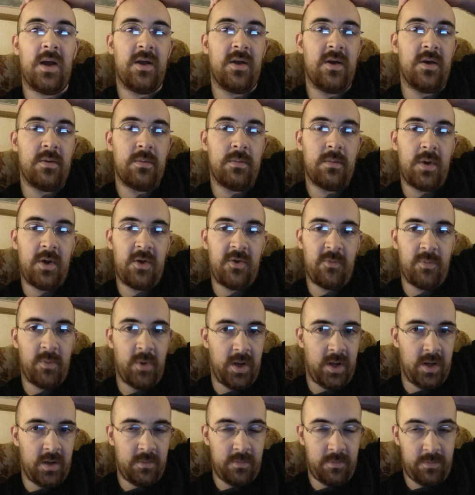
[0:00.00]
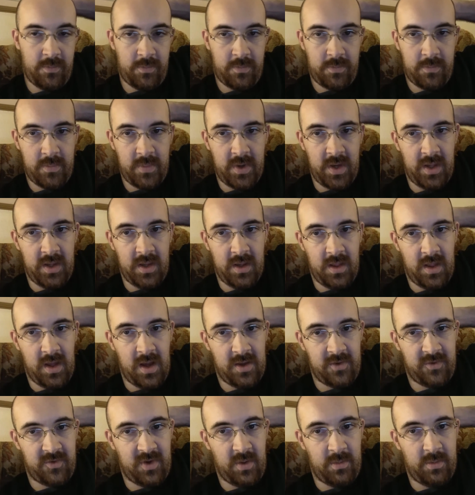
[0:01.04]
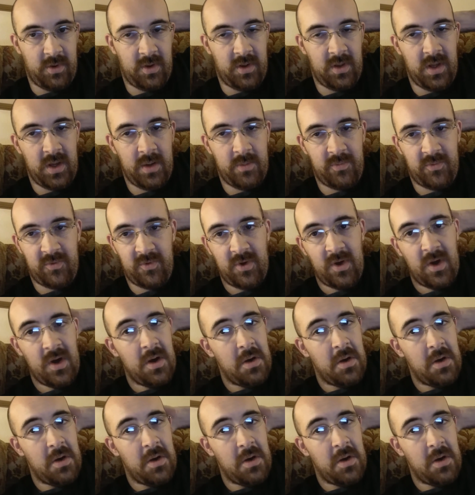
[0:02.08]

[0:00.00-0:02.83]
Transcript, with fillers: I explained in the last couple of clips,